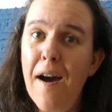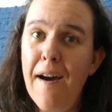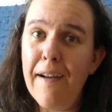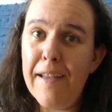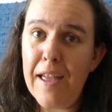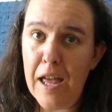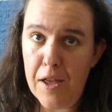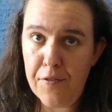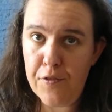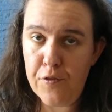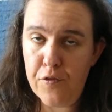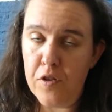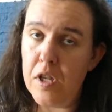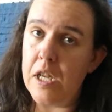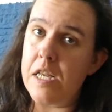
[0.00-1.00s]
I have
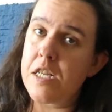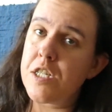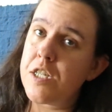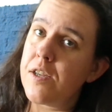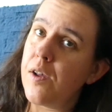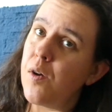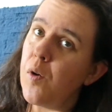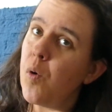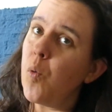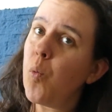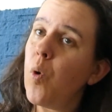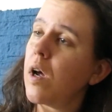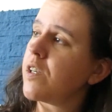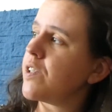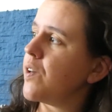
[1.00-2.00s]
finished
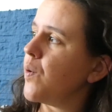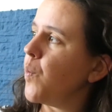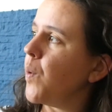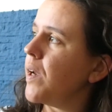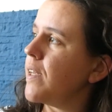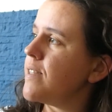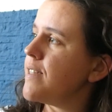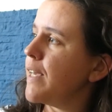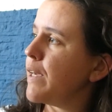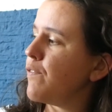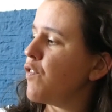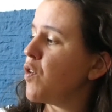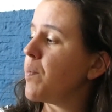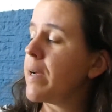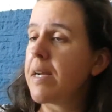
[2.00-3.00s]
What Will It Take
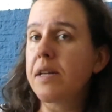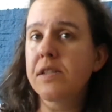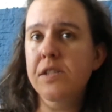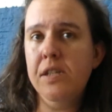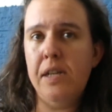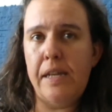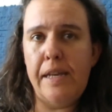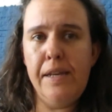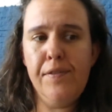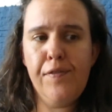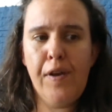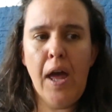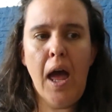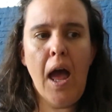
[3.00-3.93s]
for Me to Leave,